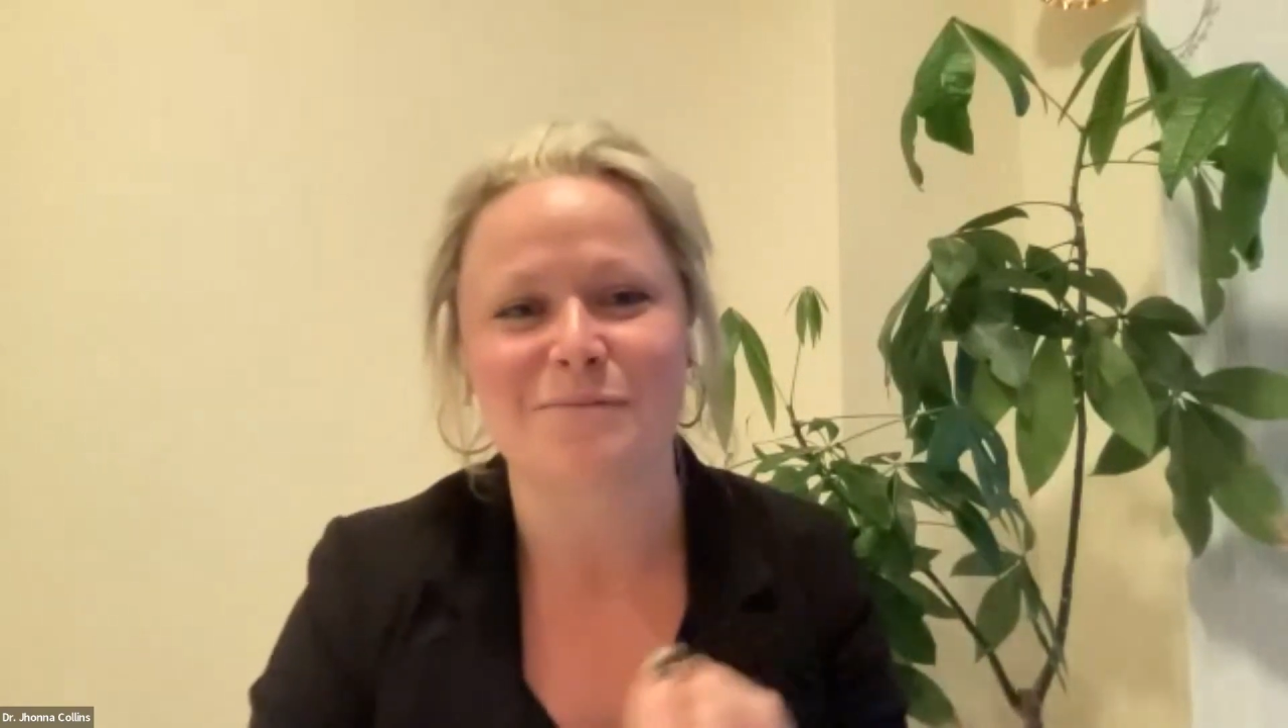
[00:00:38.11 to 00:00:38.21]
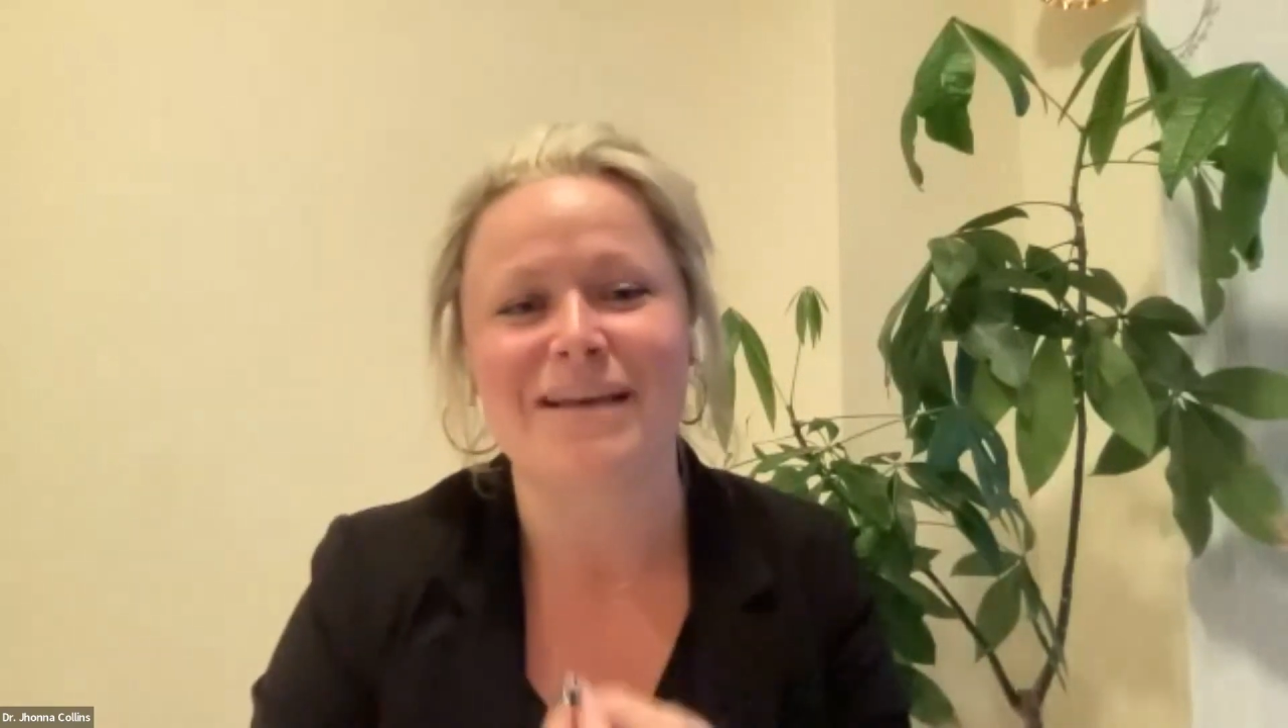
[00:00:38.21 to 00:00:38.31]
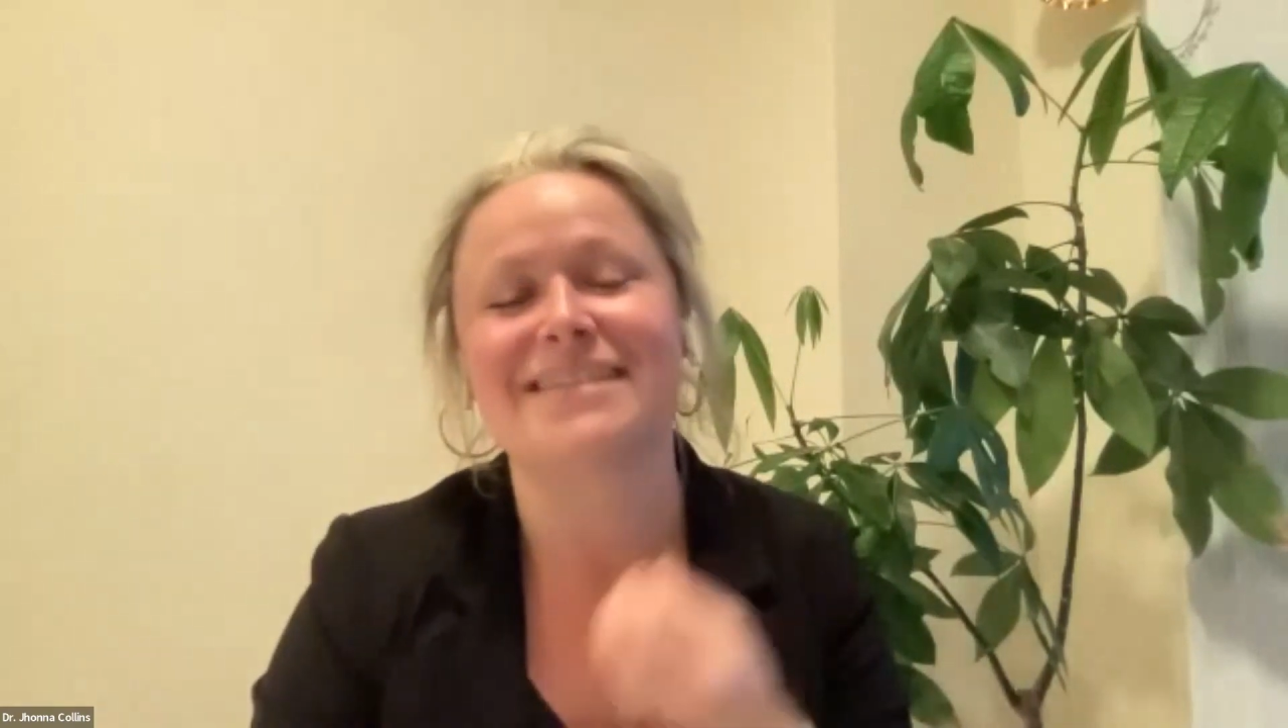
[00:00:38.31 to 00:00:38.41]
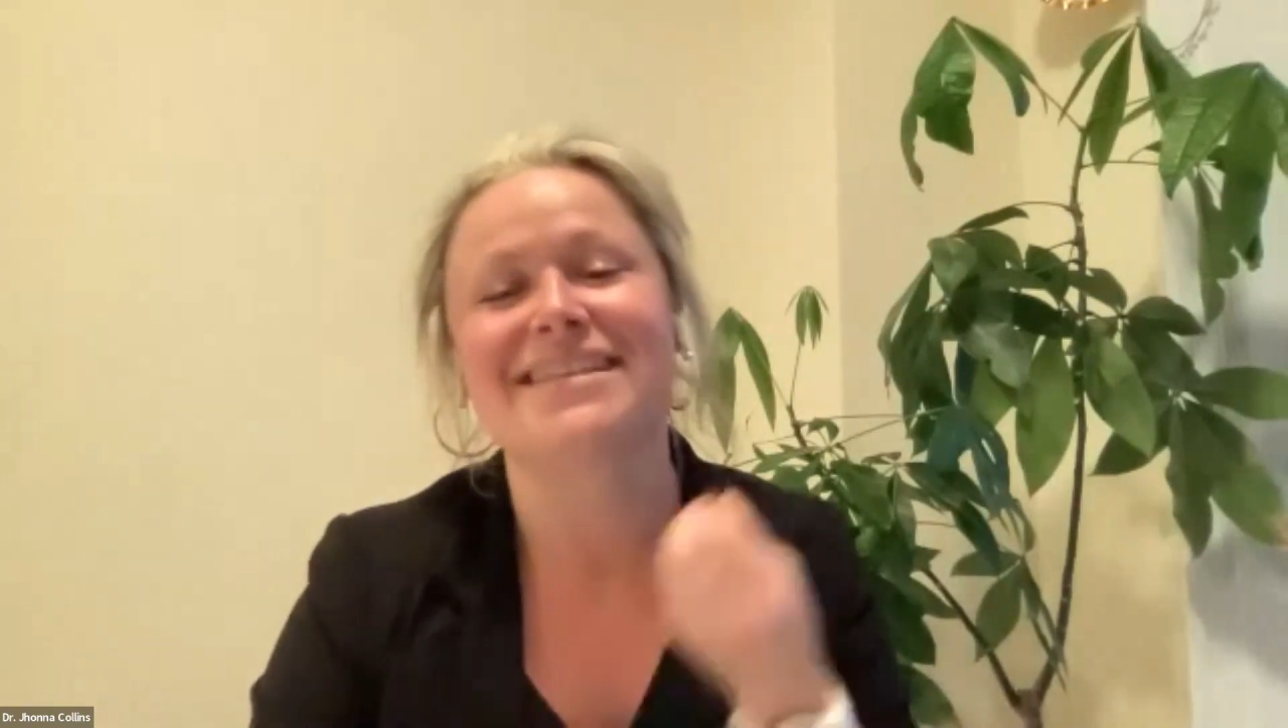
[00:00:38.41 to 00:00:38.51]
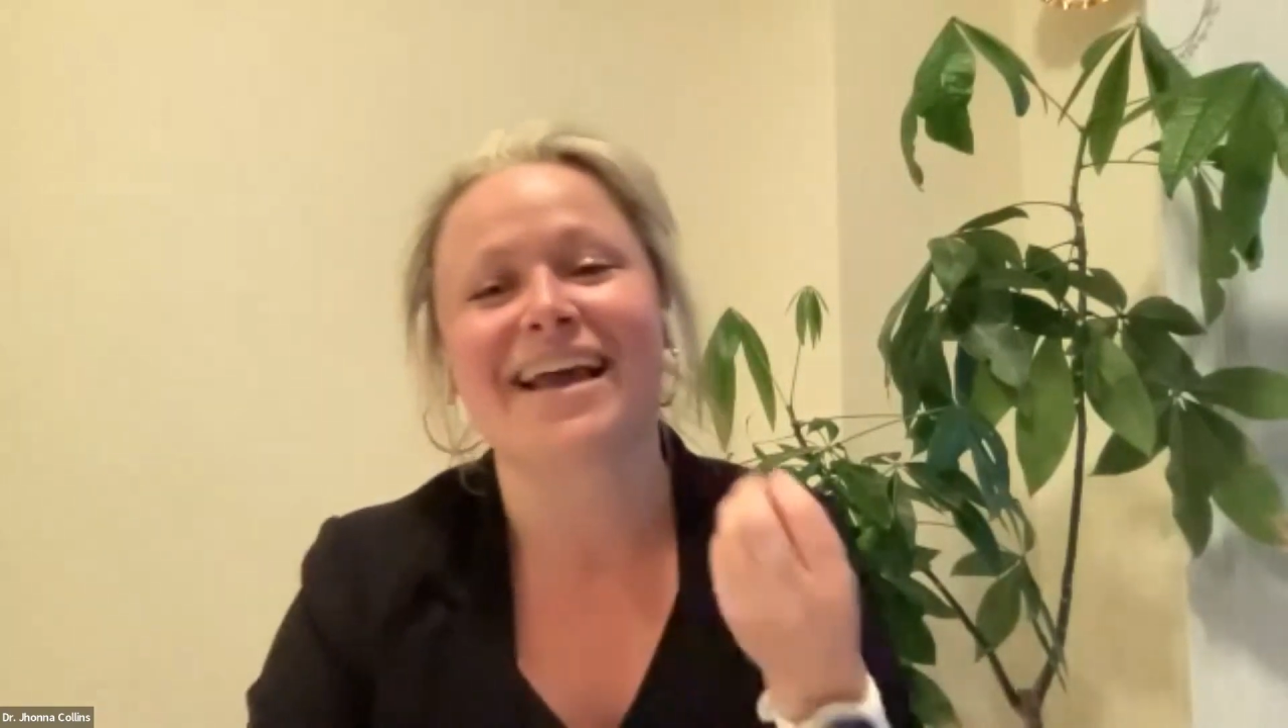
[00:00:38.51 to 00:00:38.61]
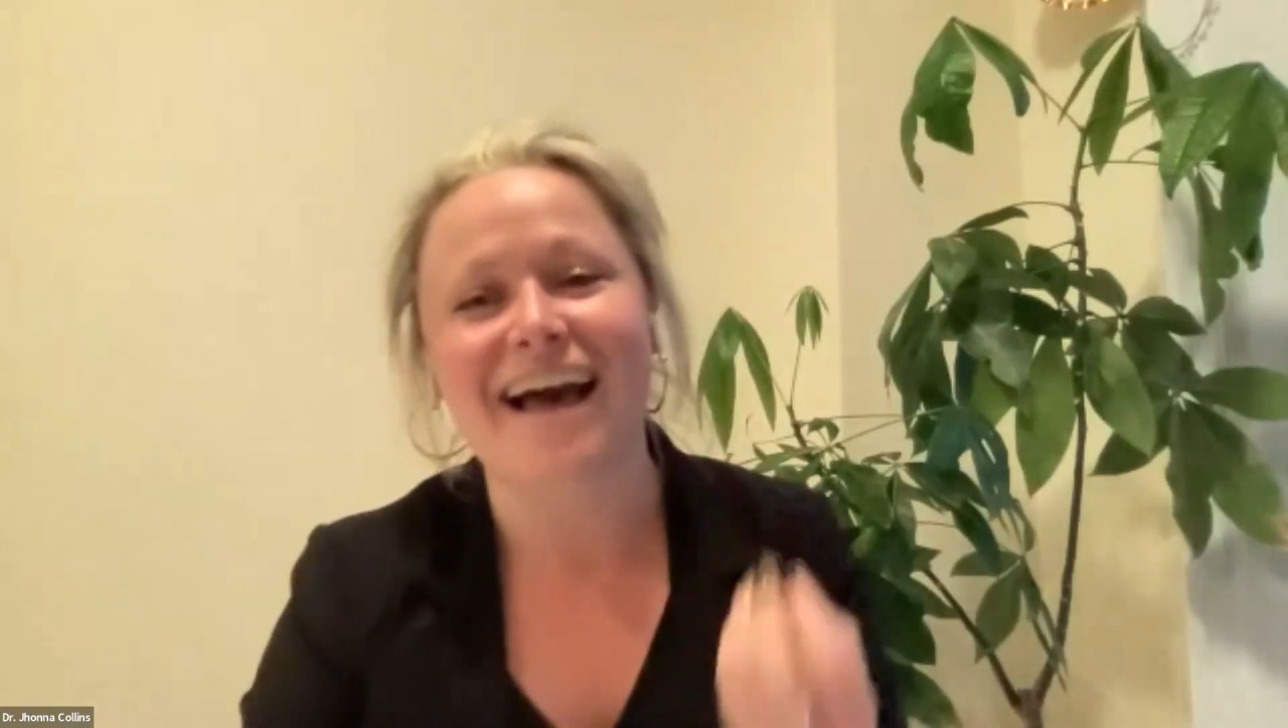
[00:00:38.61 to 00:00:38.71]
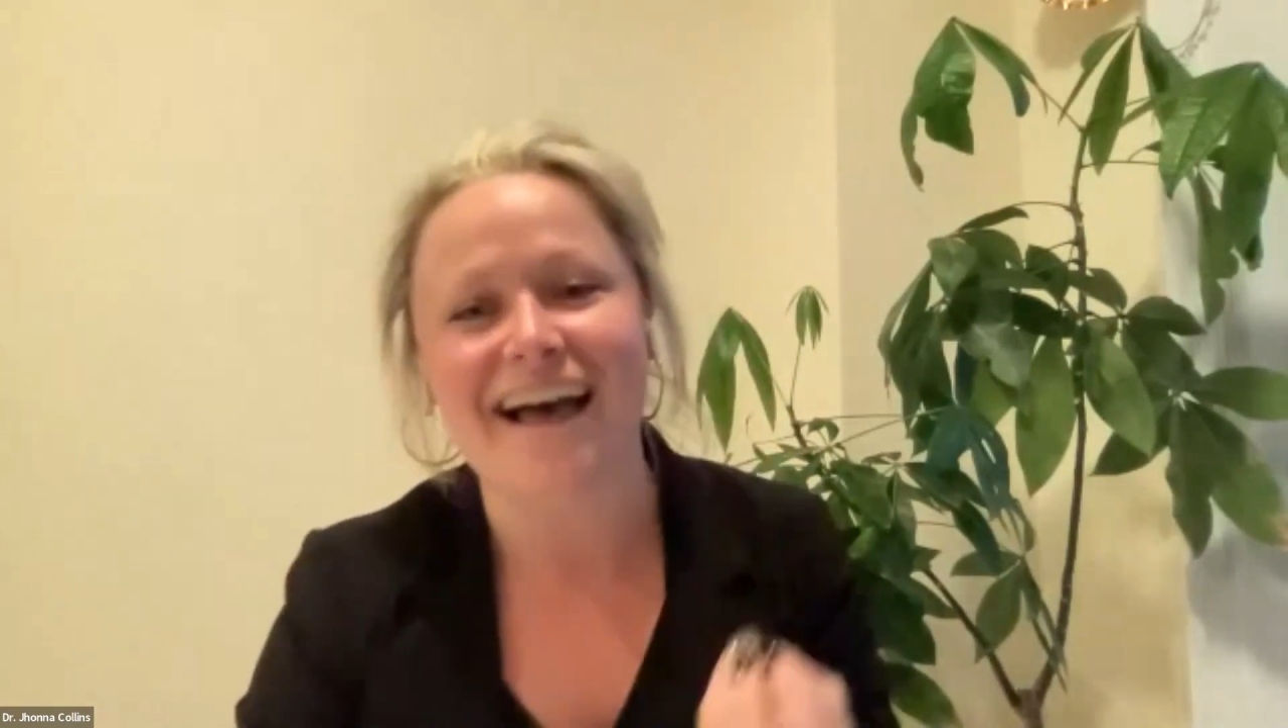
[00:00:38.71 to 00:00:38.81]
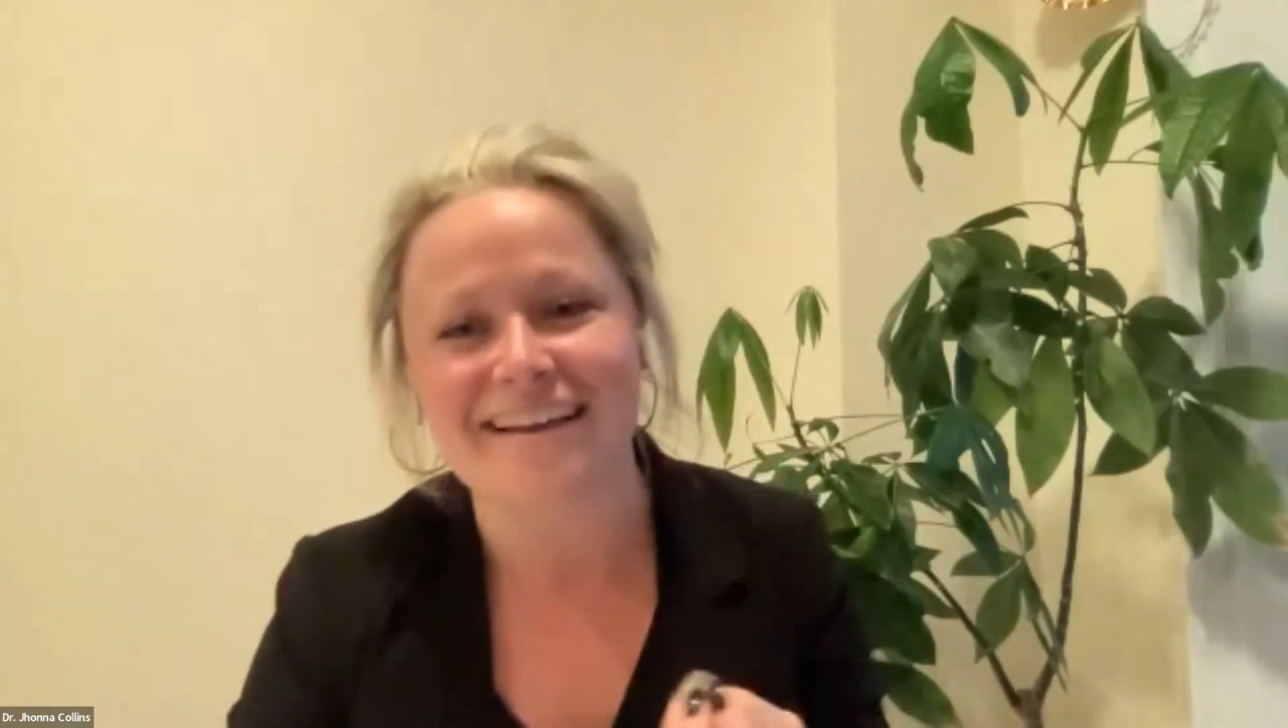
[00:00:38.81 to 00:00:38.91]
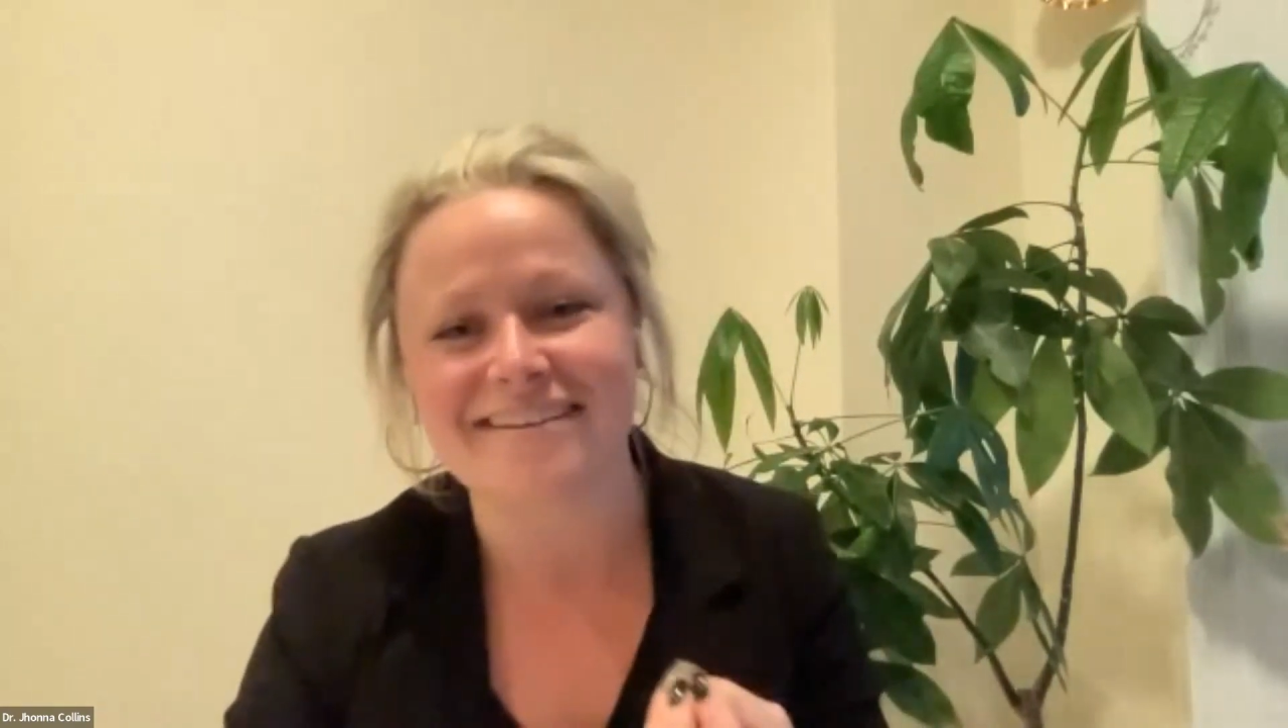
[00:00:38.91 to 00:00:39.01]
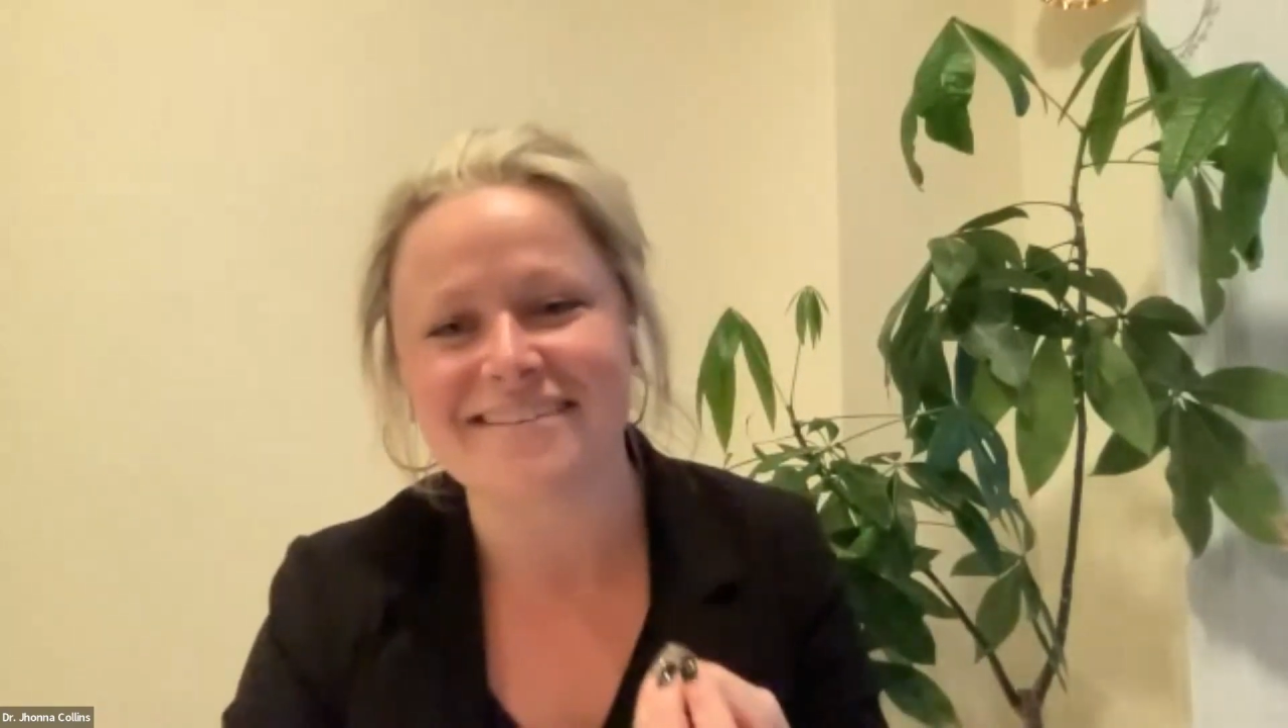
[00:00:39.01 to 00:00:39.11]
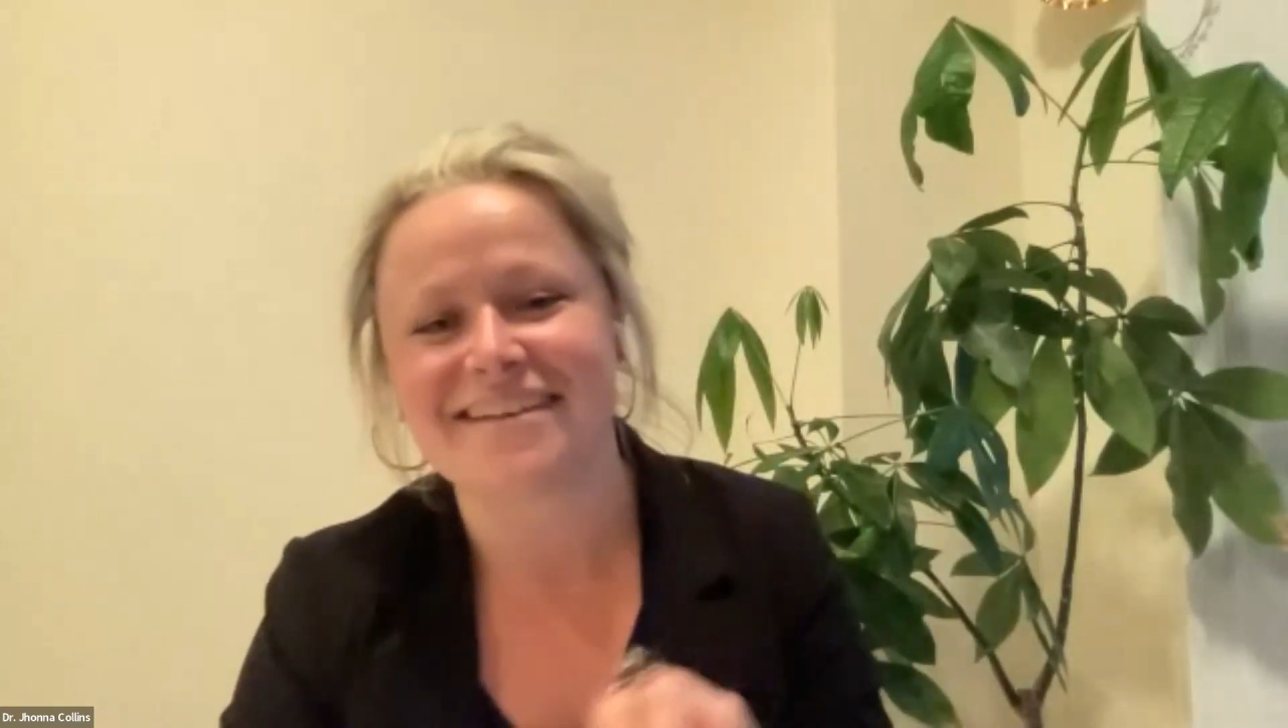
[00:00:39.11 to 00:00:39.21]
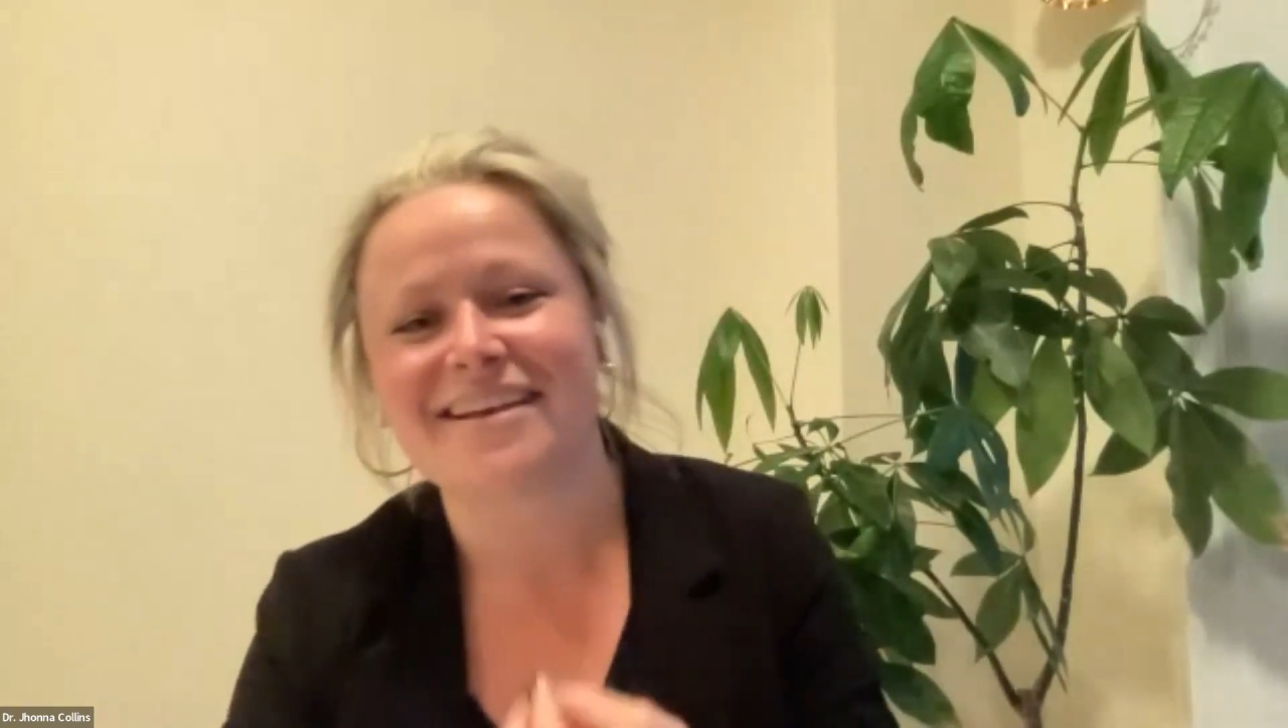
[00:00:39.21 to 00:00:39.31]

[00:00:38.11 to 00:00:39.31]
because they hunt